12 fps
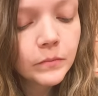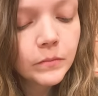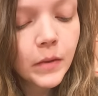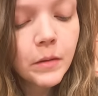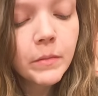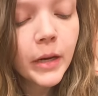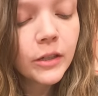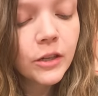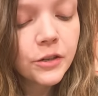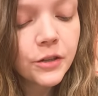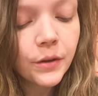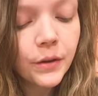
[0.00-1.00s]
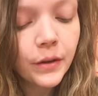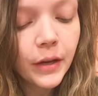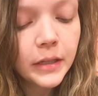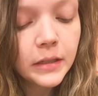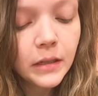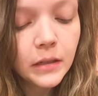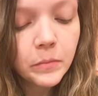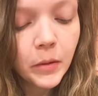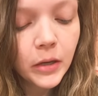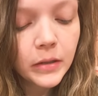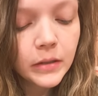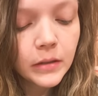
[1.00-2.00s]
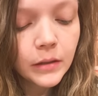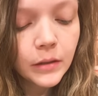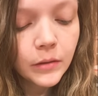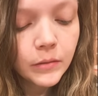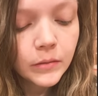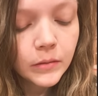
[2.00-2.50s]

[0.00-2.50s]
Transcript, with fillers: maybe I should show you guys these parts, you know?